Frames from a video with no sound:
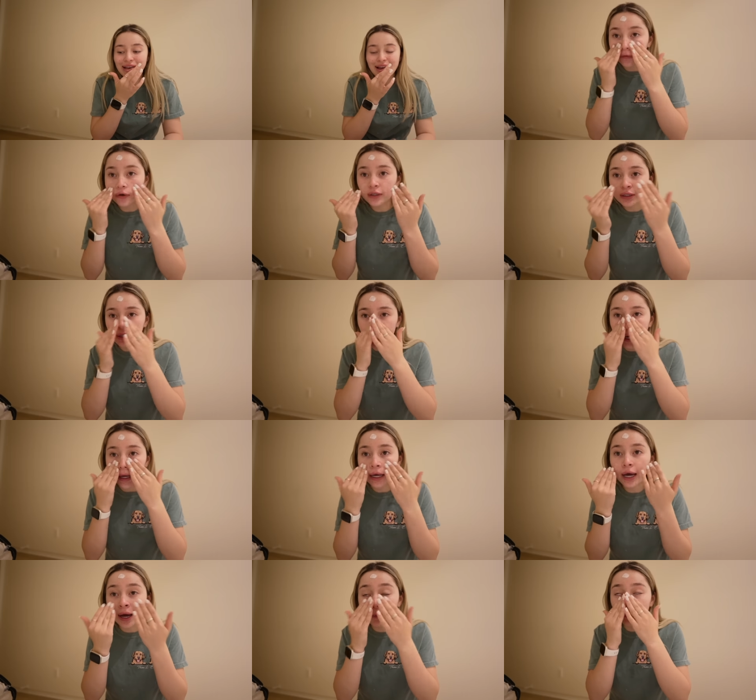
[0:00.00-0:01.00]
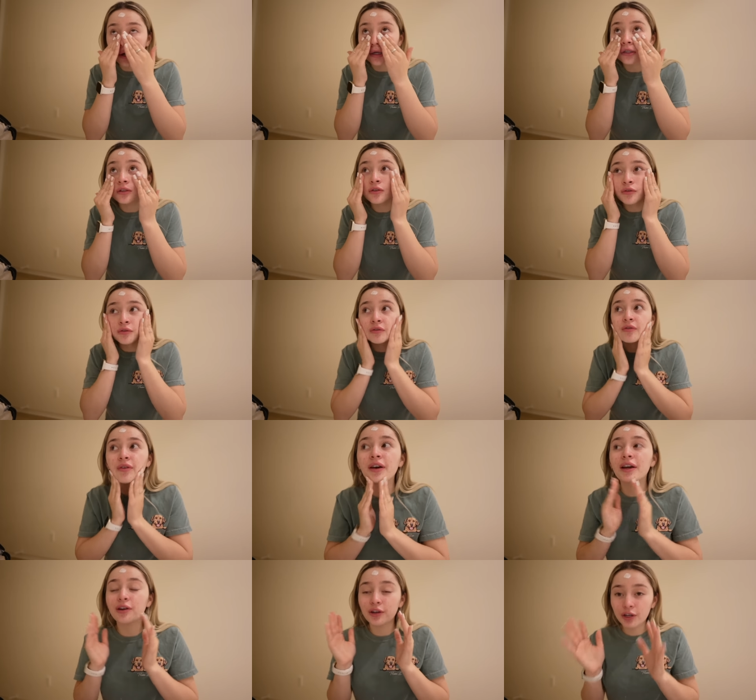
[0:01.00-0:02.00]
the first day, I'm also
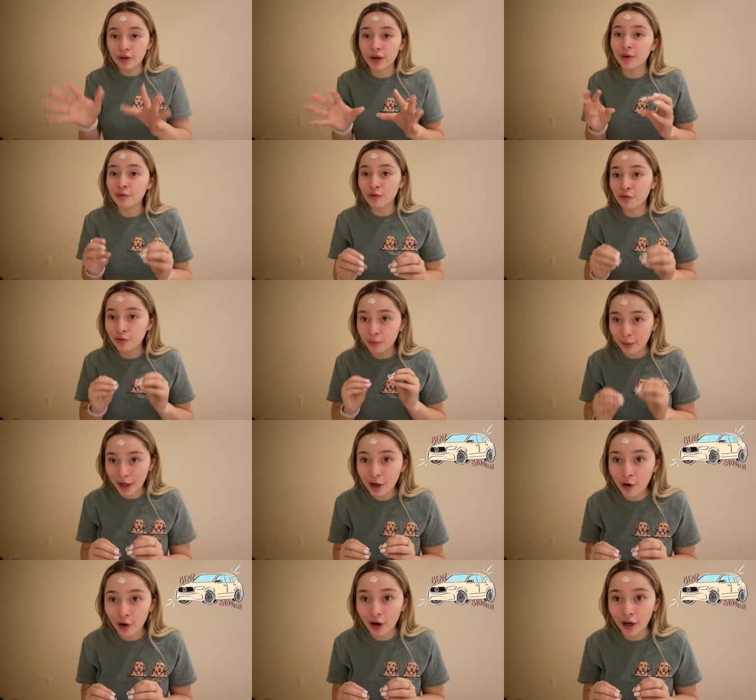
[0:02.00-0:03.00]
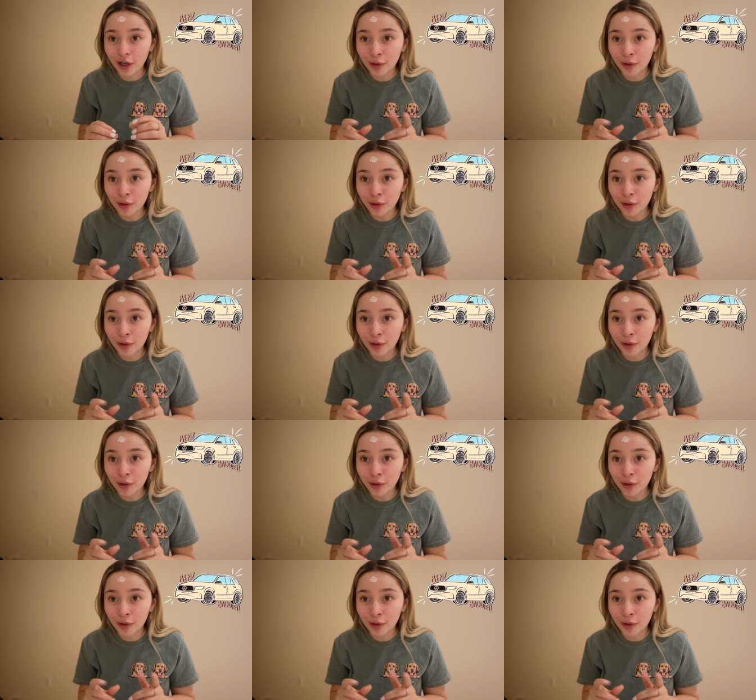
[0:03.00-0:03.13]
very grateful for my car.